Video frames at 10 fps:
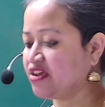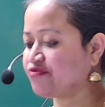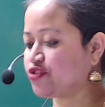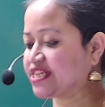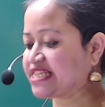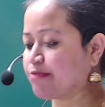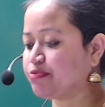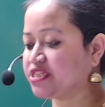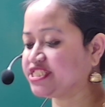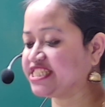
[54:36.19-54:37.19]
For
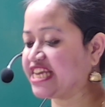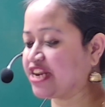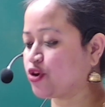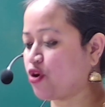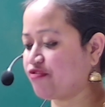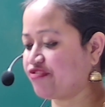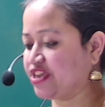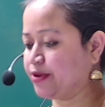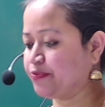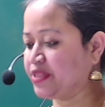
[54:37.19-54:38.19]
example, tea and
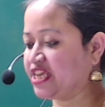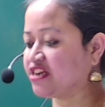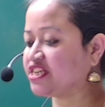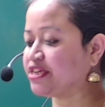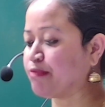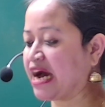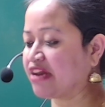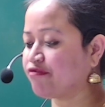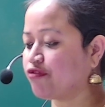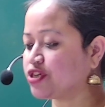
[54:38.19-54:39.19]
coffee. Here the
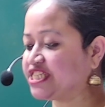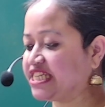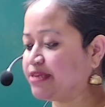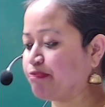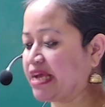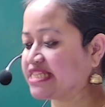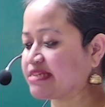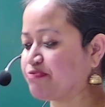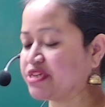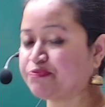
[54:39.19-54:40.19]
demand for tea depends
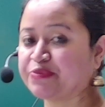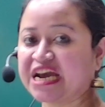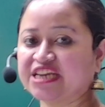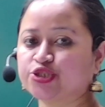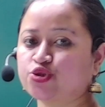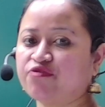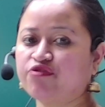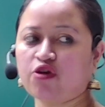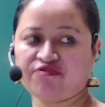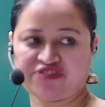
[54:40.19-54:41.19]
upon price of
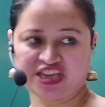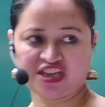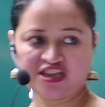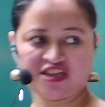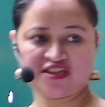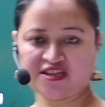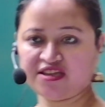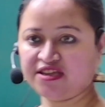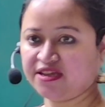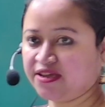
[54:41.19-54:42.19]
coffee.
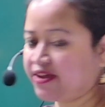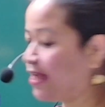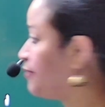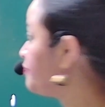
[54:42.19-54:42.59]
Okay?